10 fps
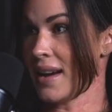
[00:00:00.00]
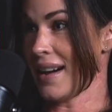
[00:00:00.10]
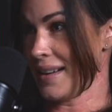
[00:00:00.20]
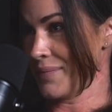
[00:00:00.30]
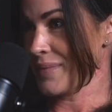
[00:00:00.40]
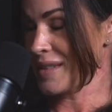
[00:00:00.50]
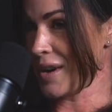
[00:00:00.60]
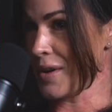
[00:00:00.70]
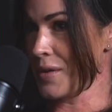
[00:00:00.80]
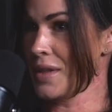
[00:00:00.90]
Yeah.
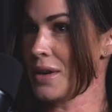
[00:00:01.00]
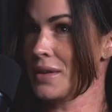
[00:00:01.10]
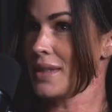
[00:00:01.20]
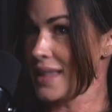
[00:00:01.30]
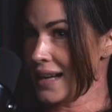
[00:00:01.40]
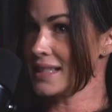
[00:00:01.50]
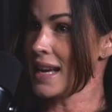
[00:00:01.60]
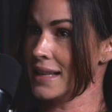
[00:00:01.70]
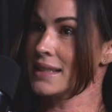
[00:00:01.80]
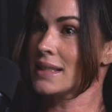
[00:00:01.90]
So that
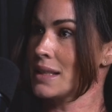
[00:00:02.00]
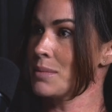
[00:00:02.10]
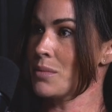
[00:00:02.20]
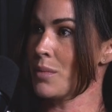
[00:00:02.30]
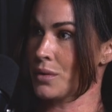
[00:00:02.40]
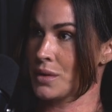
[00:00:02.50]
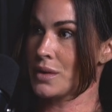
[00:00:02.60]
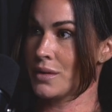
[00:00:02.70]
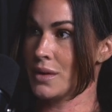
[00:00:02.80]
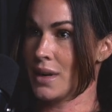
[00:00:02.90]
tends to be most
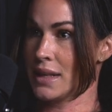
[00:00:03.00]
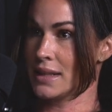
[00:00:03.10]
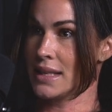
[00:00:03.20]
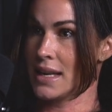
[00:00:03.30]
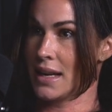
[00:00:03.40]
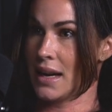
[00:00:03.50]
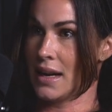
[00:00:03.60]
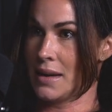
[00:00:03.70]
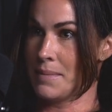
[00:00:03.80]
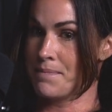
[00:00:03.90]
of who I see.
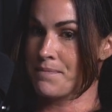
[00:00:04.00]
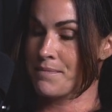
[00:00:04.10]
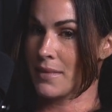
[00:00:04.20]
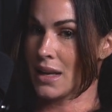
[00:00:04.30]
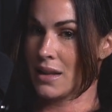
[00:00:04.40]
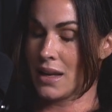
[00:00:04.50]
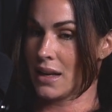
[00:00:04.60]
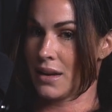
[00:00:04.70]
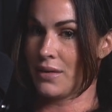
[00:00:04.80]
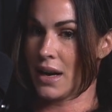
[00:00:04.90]
And
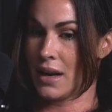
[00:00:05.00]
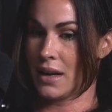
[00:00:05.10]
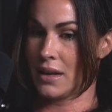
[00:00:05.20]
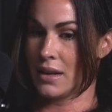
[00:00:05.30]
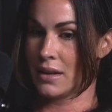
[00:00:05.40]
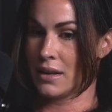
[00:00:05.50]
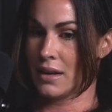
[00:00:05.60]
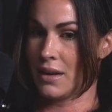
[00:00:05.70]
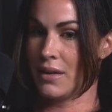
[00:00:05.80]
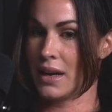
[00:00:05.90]
like I've had
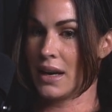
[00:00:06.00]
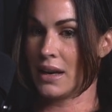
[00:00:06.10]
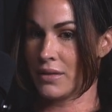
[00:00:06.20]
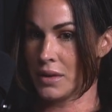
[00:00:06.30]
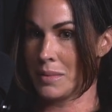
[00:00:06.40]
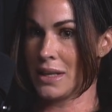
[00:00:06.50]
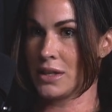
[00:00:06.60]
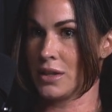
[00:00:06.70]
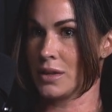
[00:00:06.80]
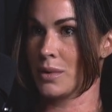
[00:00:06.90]
a handful of
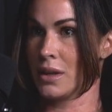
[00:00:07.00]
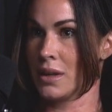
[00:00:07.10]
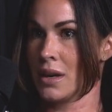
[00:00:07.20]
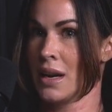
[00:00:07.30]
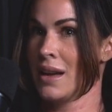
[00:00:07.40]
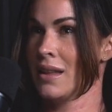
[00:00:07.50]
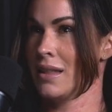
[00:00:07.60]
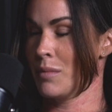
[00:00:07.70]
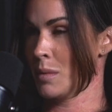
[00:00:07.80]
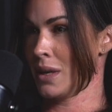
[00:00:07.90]
patients where
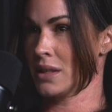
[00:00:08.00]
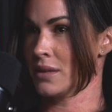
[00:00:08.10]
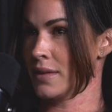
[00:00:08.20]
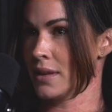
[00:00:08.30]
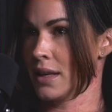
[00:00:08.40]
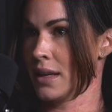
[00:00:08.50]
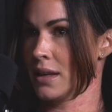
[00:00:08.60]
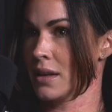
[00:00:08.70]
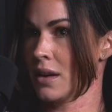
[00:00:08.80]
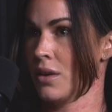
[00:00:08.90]
they've been made to feel
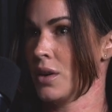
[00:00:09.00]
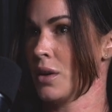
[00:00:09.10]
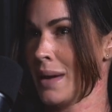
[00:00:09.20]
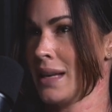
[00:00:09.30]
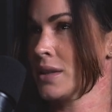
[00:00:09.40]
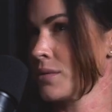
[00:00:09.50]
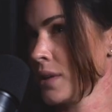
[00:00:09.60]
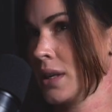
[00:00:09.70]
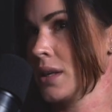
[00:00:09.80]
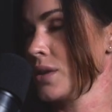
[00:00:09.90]
like, oh, your pain is
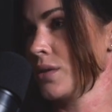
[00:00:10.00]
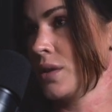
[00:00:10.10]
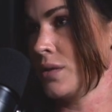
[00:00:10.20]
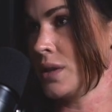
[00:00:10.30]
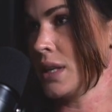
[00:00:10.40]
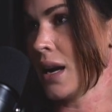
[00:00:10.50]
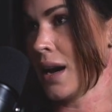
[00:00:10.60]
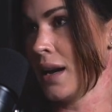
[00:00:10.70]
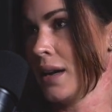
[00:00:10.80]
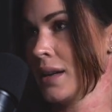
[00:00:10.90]
related to a
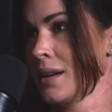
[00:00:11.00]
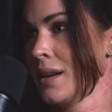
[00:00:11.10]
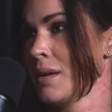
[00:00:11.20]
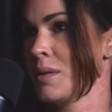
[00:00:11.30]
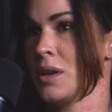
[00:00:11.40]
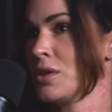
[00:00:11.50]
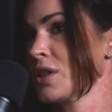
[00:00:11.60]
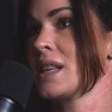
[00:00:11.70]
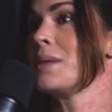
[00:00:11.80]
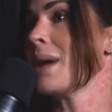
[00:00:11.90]
UTI. And you
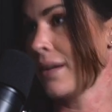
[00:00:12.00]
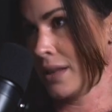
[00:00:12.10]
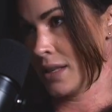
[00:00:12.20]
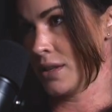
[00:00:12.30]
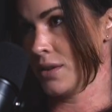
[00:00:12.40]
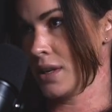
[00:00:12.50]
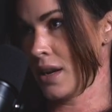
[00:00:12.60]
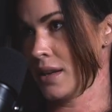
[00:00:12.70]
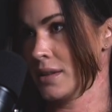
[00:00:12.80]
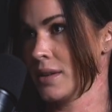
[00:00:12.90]
just keep having this
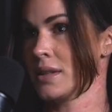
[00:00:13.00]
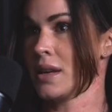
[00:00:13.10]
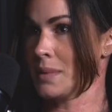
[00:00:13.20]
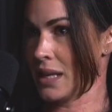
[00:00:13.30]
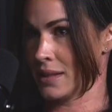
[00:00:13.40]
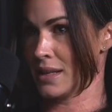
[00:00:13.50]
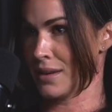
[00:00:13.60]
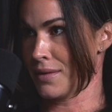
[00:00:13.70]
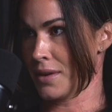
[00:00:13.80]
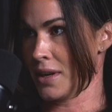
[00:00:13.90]
UTI. So they stop
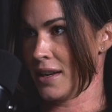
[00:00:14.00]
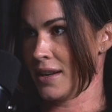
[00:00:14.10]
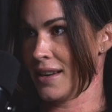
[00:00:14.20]
testing for it.